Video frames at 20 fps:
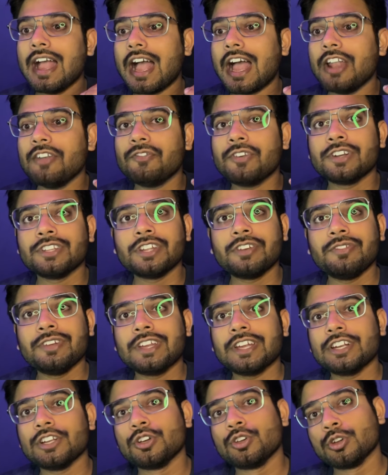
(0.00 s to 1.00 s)
And further we
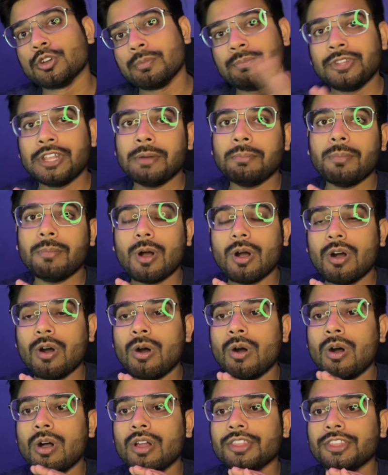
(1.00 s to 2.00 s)
can group them
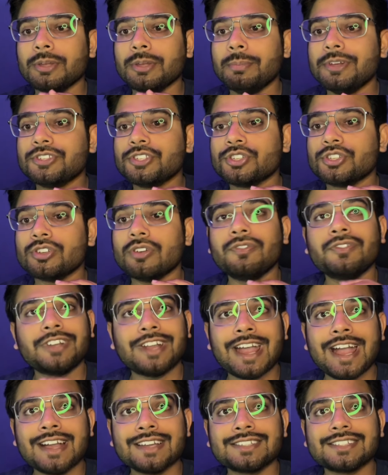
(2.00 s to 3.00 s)
on the basis of
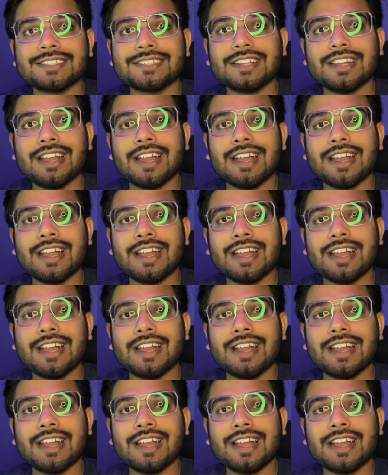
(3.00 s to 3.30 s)
tags,